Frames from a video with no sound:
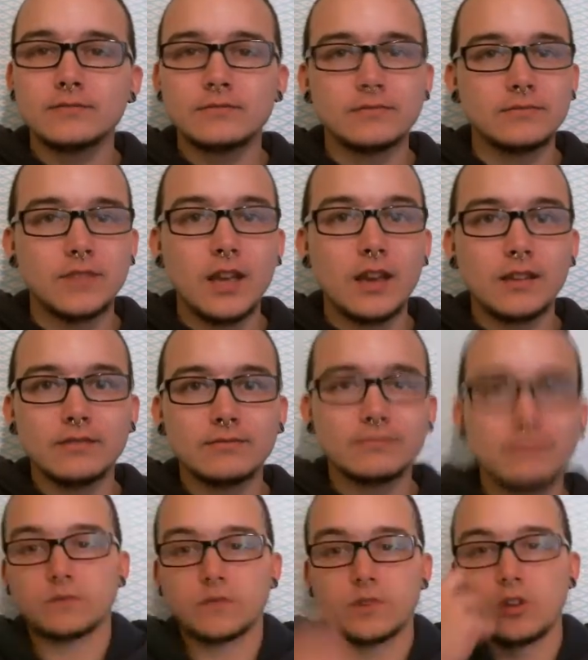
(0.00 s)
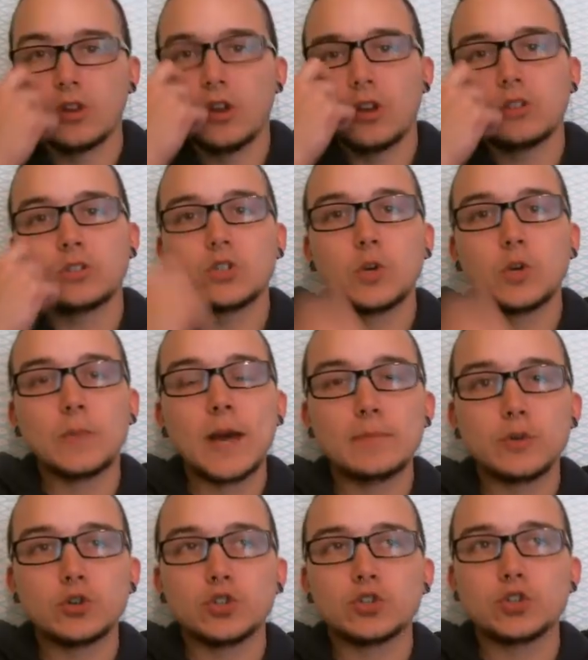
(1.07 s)
Yeah. So my
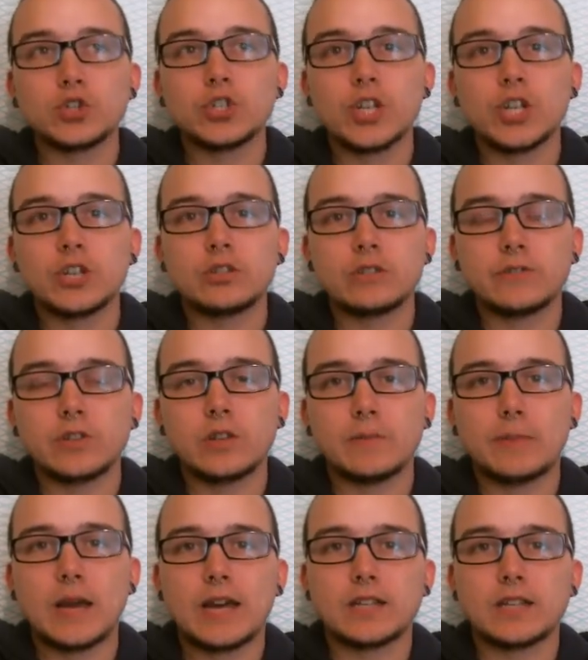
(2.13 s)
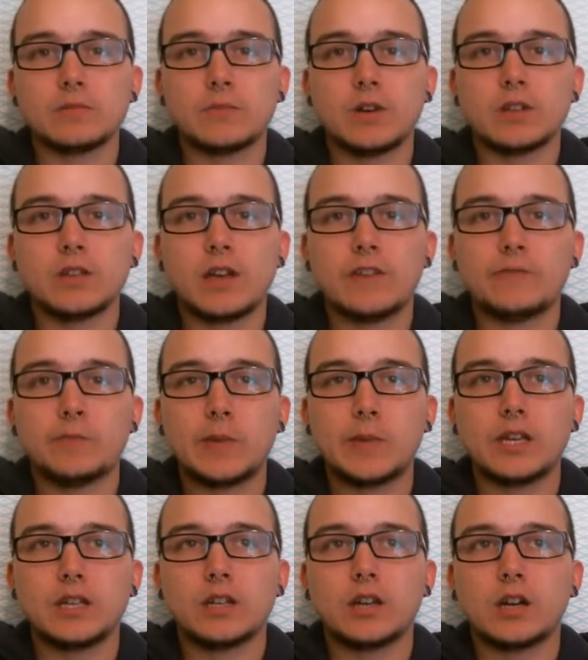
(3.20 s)
emotional changes for the past month have
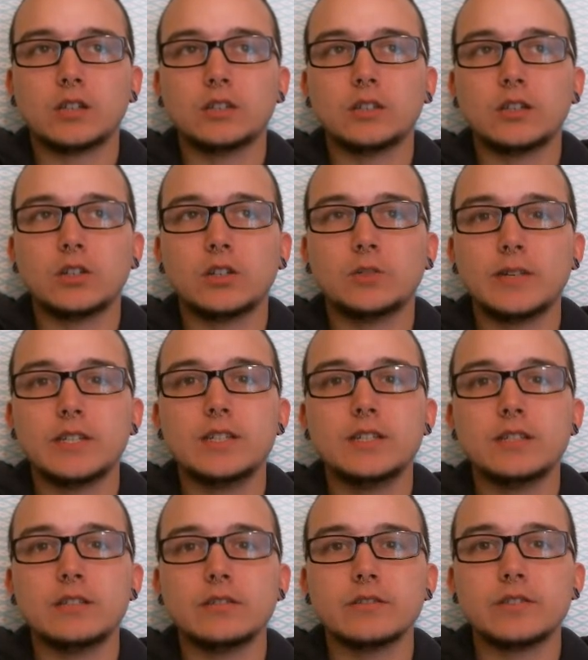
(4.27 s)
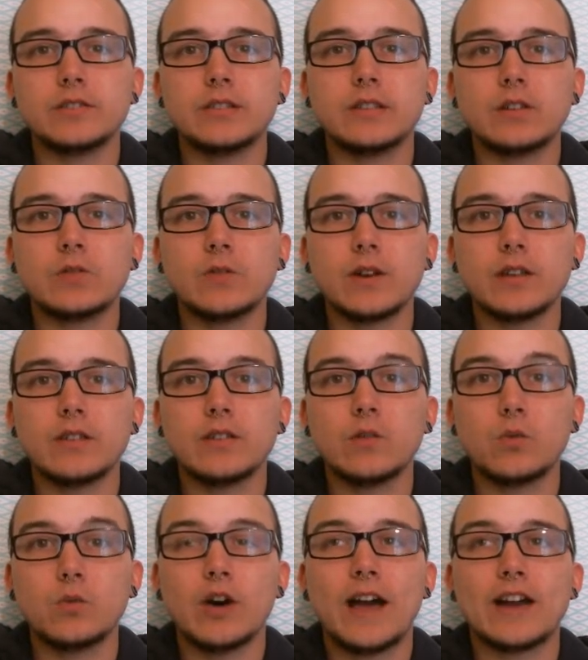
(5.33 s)
been a little bit easier to deal with.
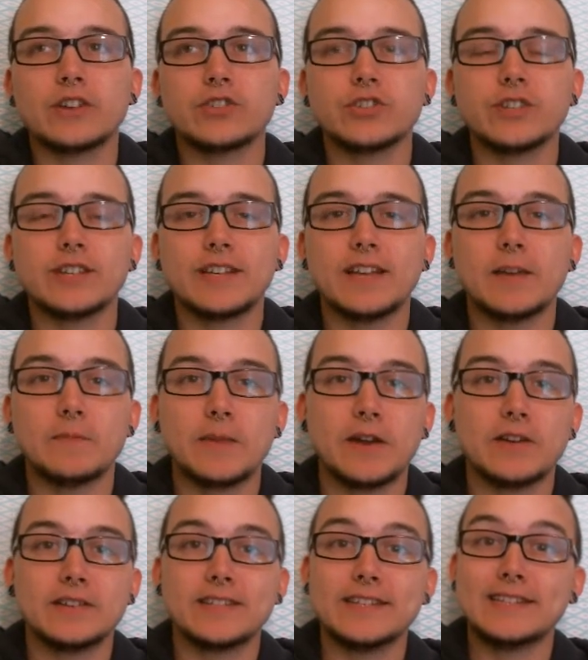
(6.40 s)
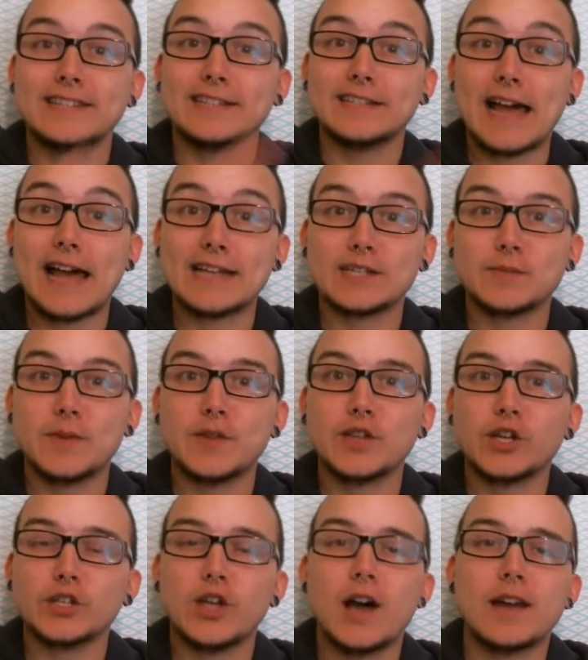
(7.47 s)
Well, actually, in comparison to last month,
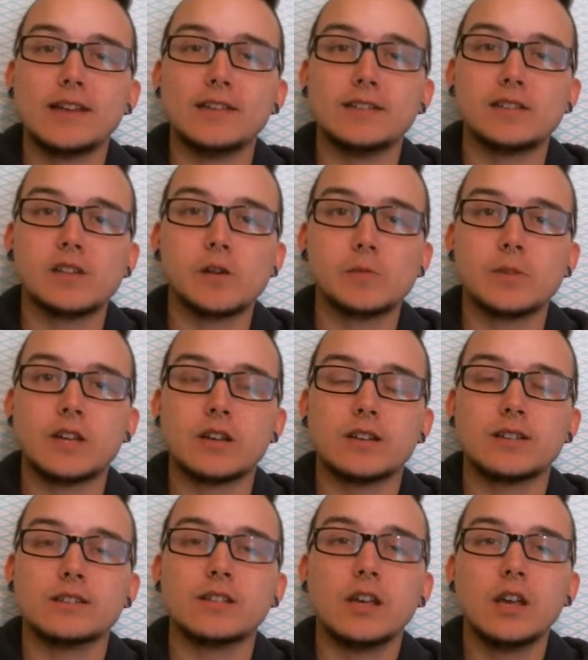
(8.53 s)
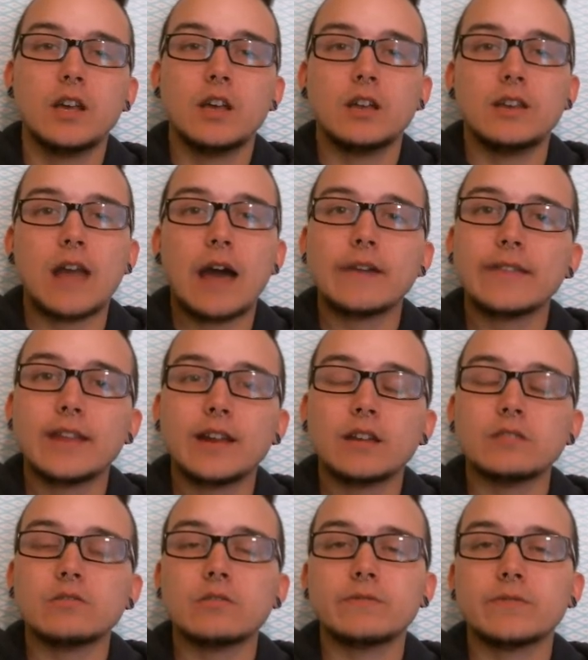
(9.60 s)
a lot easier because now that I
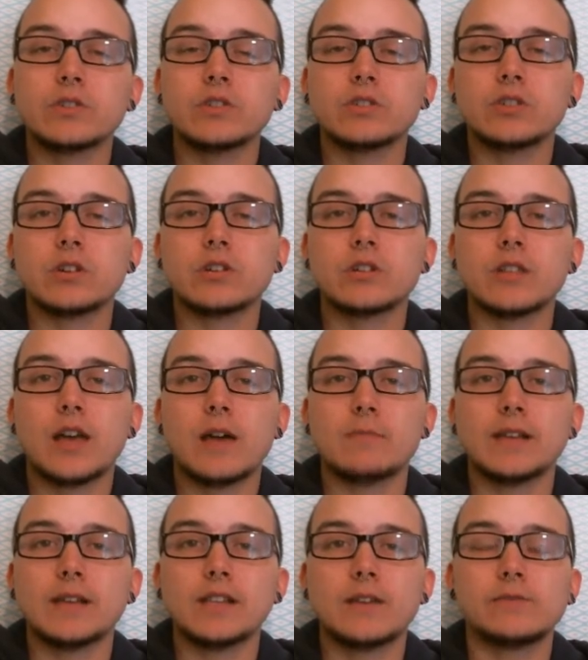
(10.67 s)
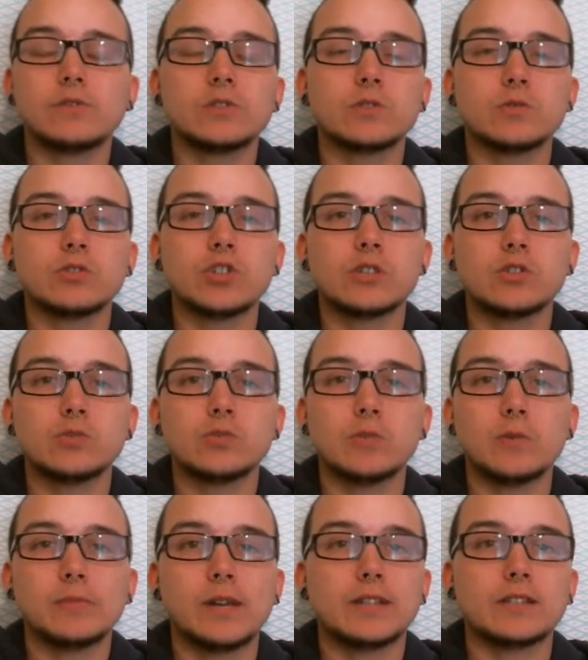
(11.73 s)
know for sure that my levels were just super
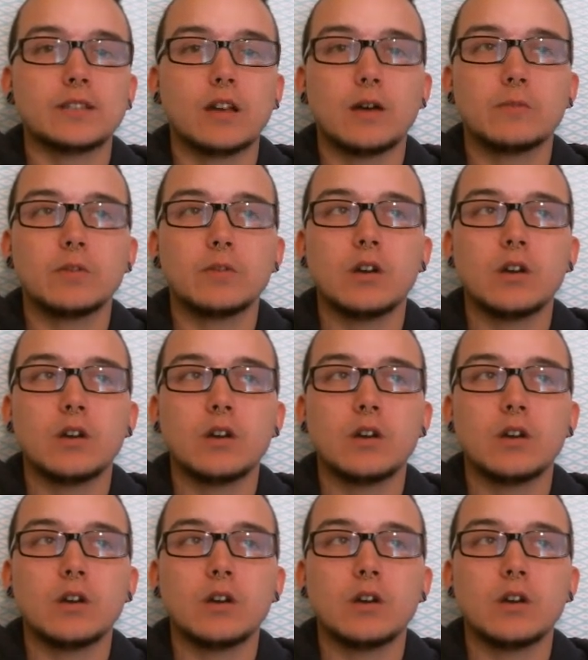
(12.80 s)
messed up,